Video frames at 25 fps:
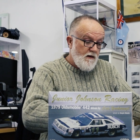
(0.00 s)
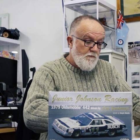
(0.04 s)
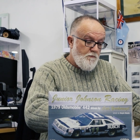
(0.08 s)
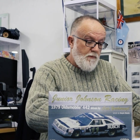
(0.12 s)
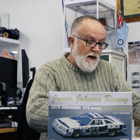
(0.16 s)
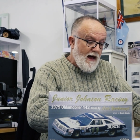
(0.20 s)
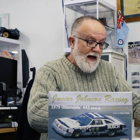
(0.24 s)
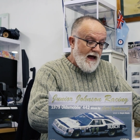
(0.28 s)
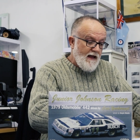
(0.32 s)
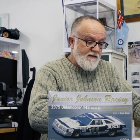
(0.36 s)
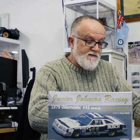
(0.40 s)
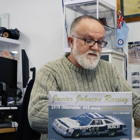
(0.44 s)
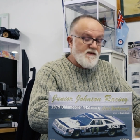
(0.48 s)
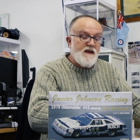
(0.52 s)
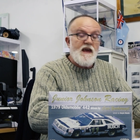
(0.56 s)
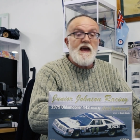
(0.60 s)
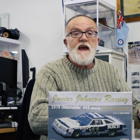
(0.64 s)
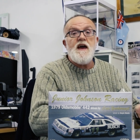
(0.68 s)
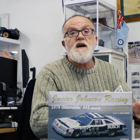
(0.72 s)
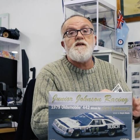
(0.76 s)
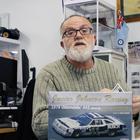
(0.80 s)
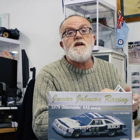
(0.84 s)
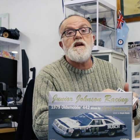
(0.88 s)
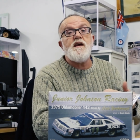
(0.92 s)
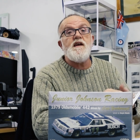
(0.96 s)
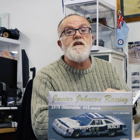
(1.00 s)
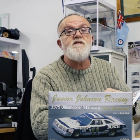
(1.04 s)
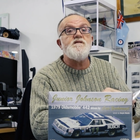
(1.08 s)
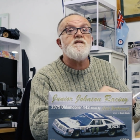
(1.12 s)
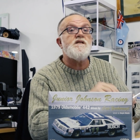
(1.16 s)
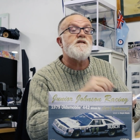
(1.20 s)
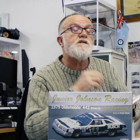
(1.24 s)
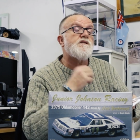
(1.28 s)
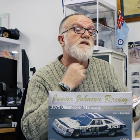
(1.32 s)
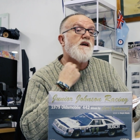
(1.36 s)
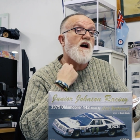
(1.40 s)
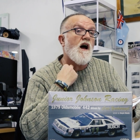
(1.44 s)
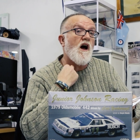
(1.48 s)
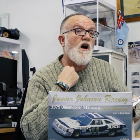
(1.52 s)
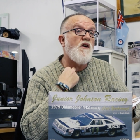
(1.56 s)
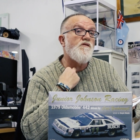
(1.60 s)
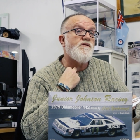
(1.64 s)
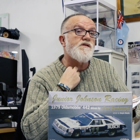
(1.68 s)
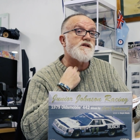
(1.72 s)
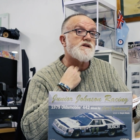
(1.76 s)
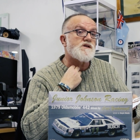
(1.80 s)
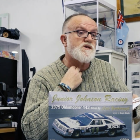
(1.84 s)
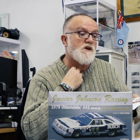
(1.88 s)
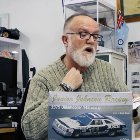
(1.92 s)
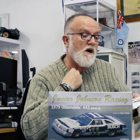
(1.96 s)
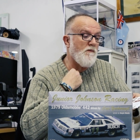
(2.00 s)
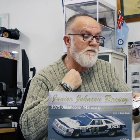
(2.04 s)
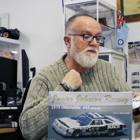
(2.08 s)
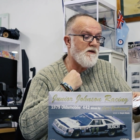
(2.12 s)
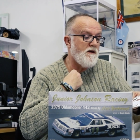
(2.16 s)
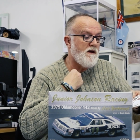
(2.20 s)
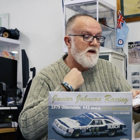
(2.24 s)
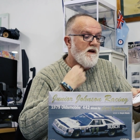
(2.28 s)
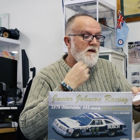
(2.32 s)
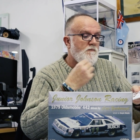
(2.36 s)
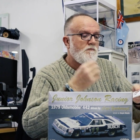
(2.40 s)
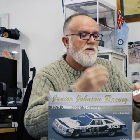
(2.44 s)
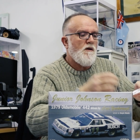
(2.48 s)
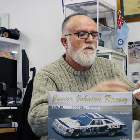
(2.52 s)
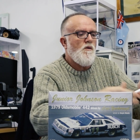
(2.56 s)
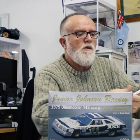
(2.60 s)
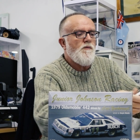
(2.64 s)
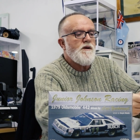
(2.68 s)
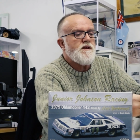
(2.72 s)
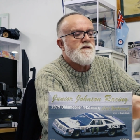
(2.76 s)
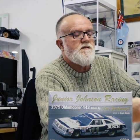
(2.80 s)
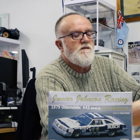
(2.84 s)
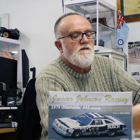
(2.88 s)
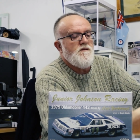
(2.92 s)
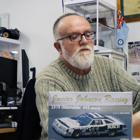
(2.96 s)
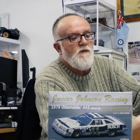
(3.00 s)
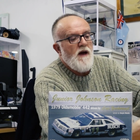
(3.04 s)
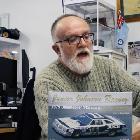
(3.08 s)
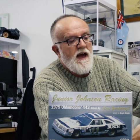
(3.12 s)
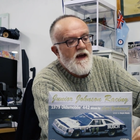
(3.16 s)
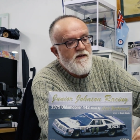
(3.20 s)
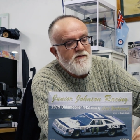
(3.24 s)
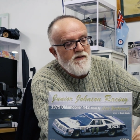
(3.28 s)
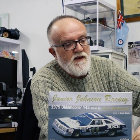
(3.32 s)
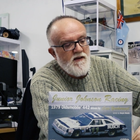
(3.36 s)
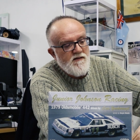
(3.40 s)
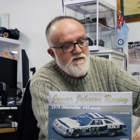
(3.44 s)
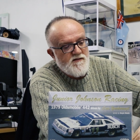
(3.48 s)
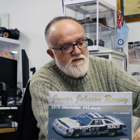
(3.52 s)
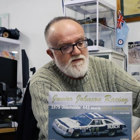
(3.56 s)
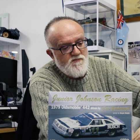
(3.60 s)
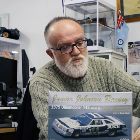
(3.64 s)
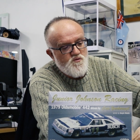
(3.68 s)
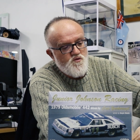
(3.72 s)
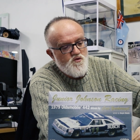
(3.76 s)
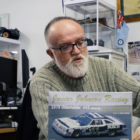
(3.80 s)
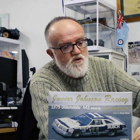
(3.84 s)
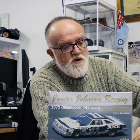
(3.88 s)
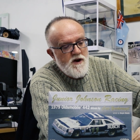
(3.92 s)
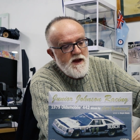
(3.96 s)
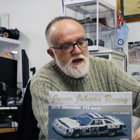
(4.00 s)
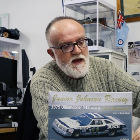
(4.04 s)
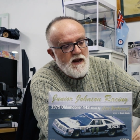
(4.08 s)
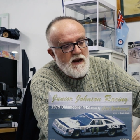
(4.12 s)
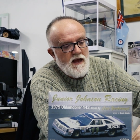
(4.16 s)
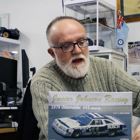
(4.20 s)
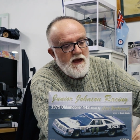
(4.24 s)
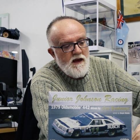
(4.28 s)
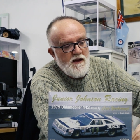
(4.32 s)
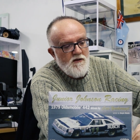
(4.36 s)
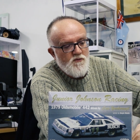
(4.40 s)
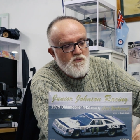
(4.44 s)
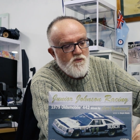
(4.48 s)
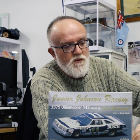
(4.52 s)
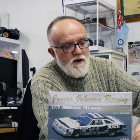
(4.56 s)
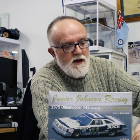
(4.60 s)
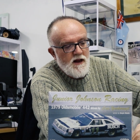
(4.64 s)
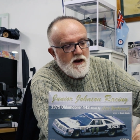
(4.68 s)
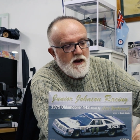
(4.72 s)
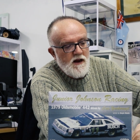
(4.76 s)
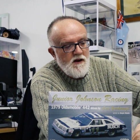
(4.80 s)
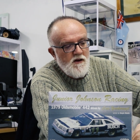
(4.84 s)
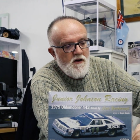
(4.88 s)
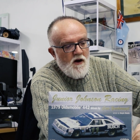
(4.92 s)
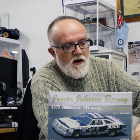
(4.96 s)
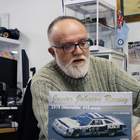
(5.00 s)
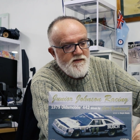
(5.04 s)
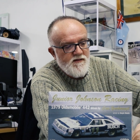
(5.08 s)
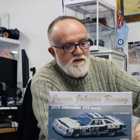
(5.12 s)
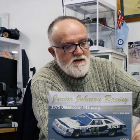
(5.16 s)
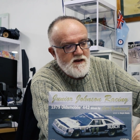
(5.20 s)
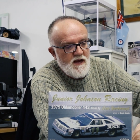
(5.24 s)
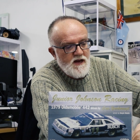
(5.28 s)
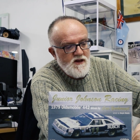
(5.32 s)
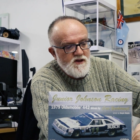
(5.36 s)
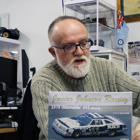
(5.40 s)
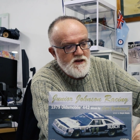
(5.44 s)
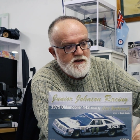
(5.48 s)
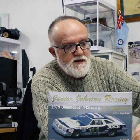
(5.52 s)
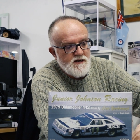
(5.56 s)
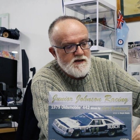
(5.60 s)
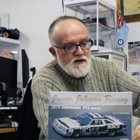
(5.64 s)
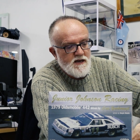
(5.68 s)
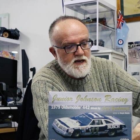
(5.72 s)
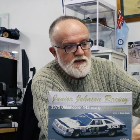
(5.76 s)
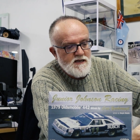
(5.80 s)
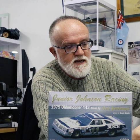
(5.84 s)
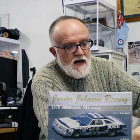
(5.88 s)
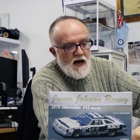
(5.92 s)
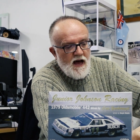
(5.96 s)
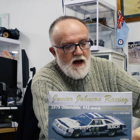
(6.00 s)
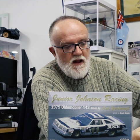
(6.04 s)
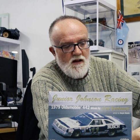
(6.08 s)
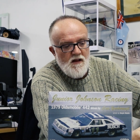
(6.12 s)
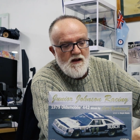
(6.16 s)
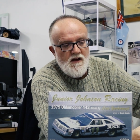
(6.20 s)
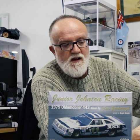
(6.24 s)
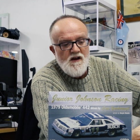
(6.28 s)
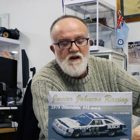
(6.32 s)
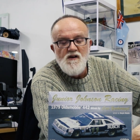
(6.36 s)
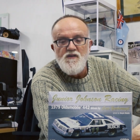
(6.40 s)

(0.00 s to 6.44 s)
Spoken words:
Parts count isn't over the top, but what we do have is some really, really nice attention to detail.